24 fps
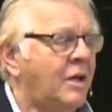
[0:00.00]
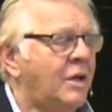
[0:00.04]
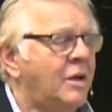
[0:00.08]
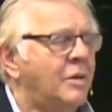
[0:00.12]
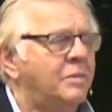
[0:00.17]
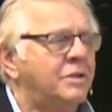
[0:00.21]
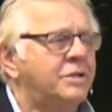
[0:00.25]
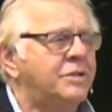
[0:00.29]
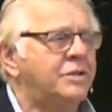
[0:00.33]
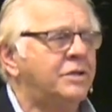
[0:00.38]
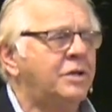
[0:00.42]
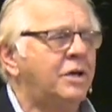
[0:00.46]

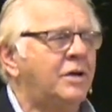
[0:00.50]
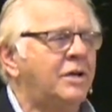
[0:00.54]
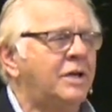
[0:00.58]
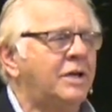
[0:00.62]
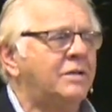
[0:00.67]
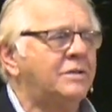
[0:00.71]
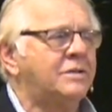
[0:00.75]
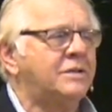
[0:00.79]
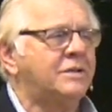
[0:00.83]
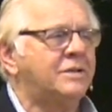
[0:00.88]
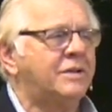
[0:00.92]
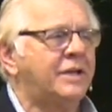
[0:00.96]
But you know,
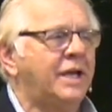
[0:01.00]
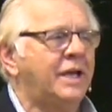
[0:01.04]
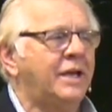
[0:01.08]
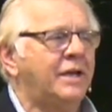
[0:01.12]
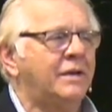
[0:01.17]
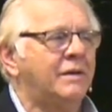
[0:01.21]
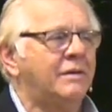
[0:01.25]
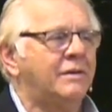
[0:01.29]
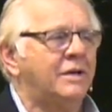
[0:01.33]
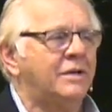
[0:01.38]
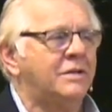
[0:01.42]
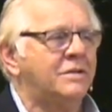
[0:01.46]
there's a
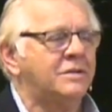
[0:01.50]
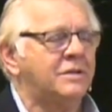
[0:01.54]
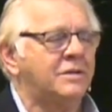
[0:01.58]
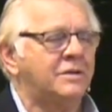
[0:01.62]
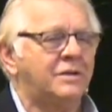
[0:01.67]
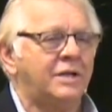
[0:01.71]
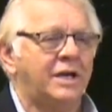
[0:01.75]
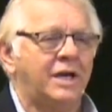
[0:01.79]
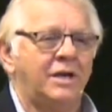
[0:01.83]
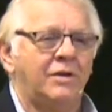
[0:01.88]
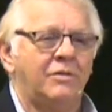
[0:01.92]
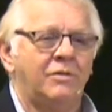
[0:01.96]
thing
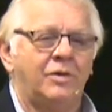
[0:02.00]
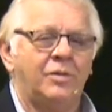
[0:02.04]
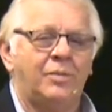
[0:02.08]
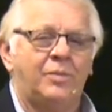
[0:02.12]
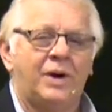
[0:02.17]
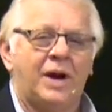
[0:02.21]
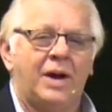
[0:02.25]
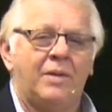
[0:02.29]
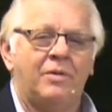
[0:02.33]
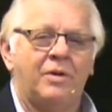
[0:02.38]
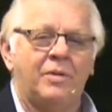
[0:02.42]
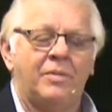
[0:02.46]
you
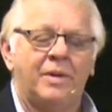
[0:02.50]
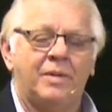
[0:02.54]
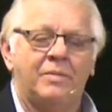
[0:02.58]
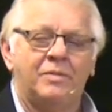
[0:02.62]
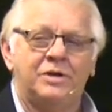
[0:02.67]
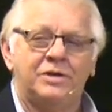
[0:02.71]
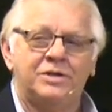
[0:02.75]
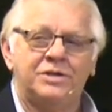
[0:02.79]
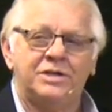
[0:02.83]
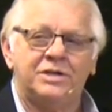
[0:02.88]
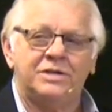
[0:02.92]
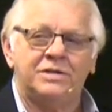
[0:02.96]
probably
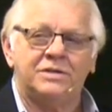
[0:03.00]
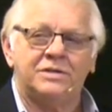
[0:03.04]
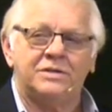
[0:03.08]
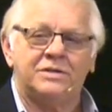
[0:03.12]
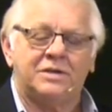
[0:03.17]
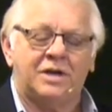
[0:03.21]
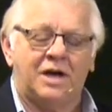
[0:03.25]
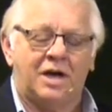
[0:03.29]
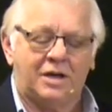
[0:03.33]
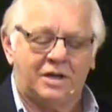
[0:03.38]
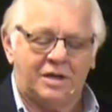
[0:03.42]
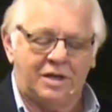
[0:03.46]
remember Jesus
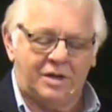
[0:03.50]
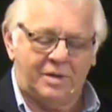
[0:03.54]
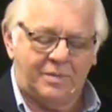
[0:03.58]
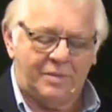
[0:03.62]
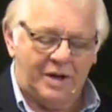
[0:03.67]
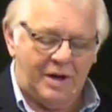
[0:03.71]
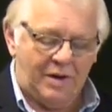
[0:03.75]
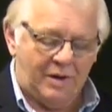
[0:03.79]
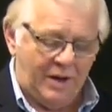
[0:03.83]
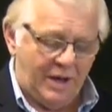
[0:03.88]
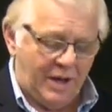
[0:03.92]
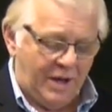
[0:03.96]
talking
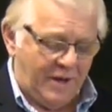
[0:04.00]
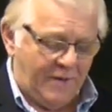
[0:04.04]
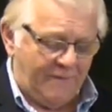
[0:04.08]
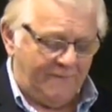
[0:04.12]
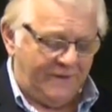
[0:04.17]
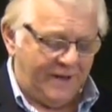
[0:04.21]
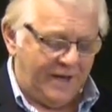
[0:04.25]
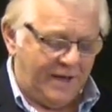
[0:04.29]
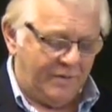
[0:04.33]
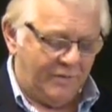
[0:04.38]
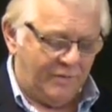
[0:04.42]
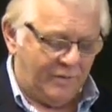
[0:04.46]
about,
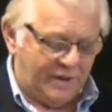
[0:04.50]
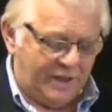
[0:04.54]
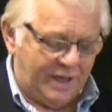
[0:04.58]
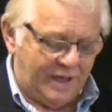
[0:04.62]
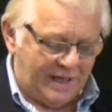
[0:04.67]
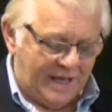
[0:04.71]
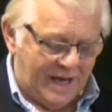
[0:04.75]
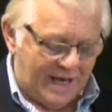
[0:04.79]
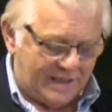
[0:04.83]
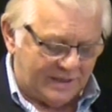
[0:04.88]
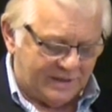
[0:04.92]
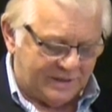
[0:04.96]
that when the
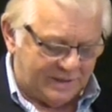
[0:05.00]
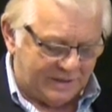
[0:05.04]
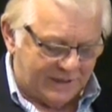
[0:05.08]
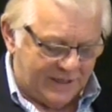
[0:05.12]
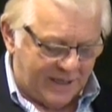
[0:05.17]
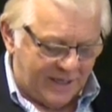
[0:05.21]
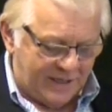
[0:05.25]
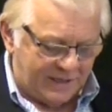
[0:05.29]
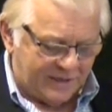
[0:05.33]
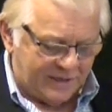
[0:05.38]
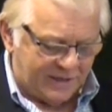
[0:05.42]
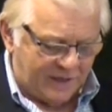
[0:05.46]
last
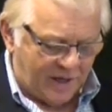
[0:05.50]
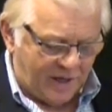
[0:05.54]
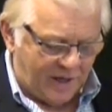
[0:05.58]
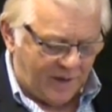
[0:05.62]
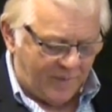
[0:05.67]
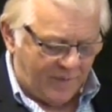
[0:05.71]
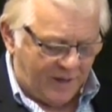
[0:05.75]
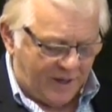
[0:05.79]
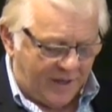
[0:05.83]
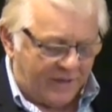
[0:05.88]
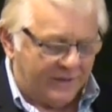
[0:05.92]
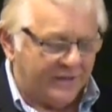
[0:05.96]
days
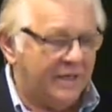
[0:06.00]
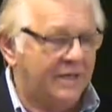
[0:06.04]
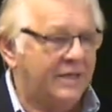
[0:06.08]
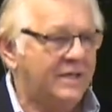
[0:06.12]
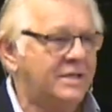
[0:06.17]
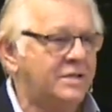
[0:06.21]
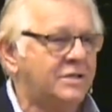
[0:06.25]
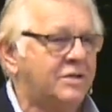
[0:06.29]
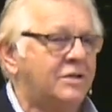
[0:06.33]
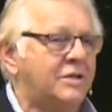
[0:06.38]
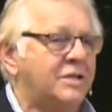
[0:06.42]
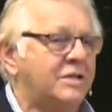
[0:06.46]
come, that
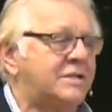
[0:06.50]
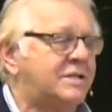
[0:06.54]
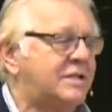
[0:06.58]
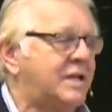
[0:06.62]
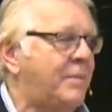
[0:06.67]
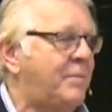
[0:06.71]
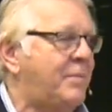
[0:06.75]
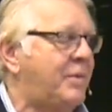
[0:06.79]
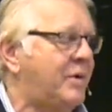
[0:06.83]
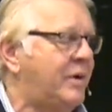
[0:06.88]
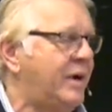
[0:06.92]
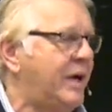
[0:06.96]
he's going to
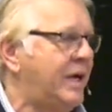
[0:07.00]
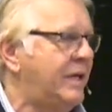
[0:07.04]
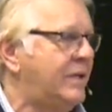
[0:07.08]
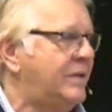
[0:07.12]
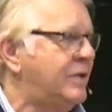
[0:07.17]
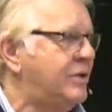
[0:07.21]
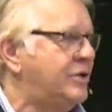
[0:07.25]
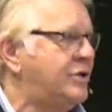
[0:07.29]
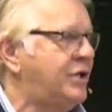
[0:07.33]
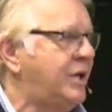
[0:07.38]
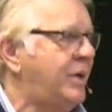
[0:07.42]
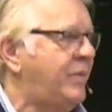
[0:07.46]
separate
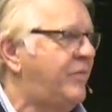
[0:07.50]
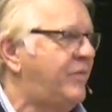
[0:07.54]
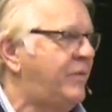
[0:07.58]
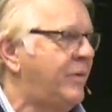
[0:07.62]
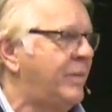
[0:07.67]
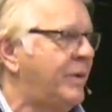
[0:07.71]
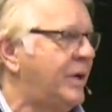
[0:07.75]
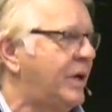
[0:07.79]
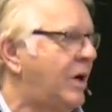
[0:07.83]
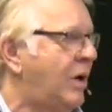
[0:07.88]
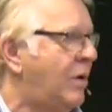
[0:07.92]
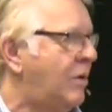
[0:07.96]
the sheep
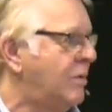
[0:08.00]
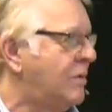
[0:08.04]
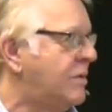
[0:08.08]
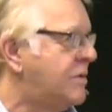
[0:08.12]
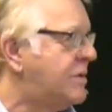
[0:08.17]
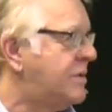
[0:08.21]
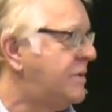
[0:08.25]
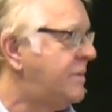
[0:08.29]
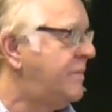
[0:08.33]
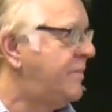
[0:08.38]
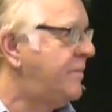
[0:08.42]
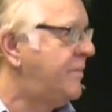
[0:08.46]
from the
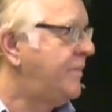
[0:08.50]
goats.